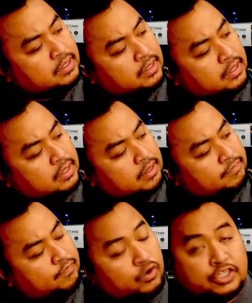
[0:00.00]
uh,
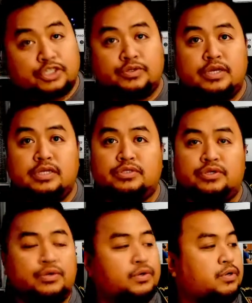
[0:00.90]
fourth string
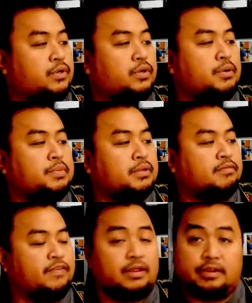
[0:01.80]
to your middle
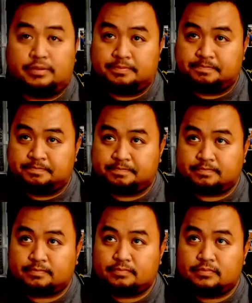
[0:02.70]
finger
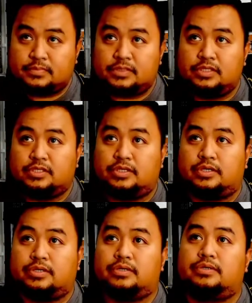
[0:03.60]

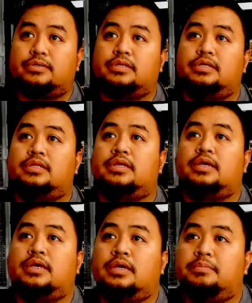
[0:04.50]
so it
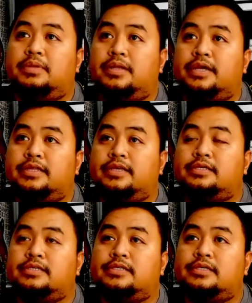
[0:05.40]
play like
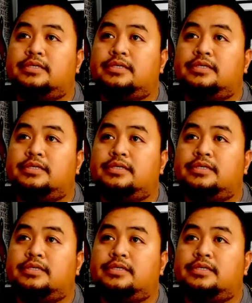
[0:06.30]
this